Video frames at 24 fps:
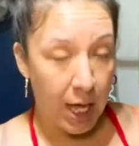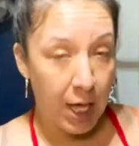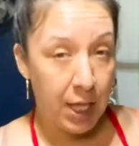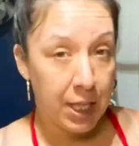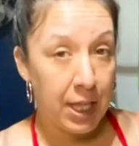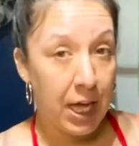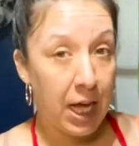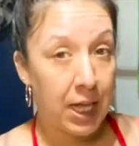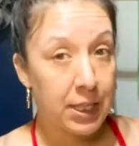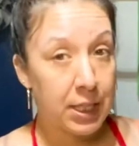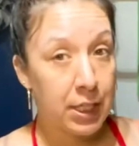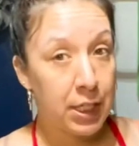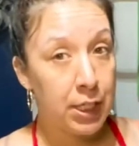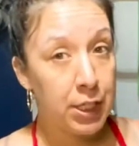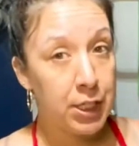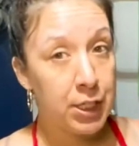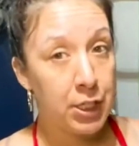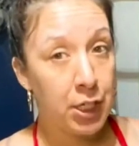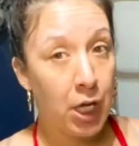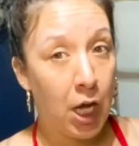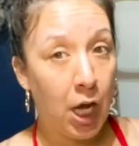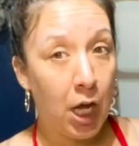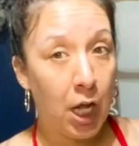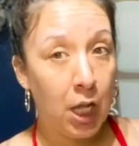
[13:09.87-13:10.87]
that the
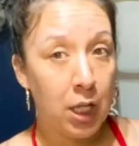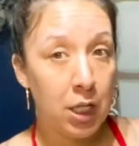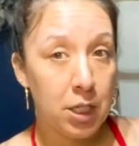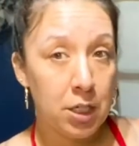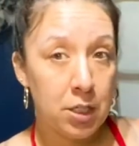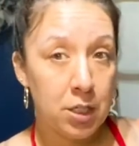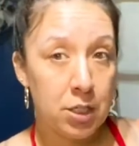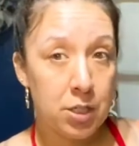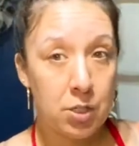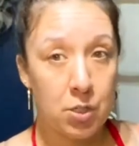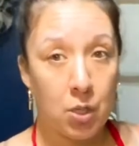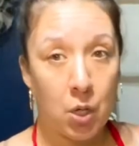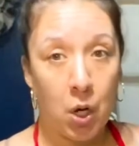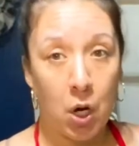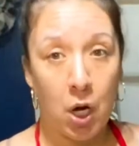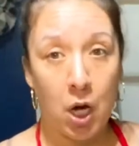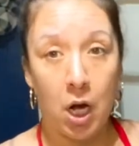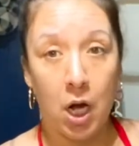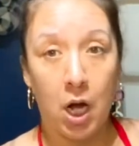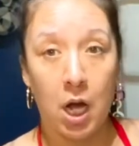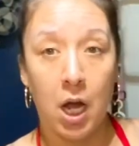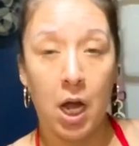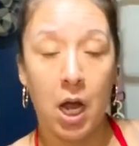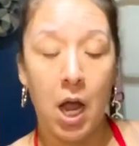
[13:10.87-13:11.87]
dollar
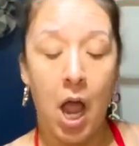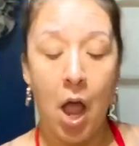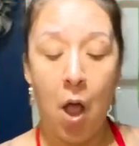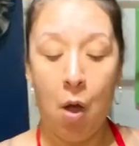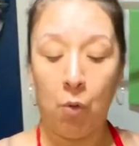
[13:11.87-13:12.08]
store,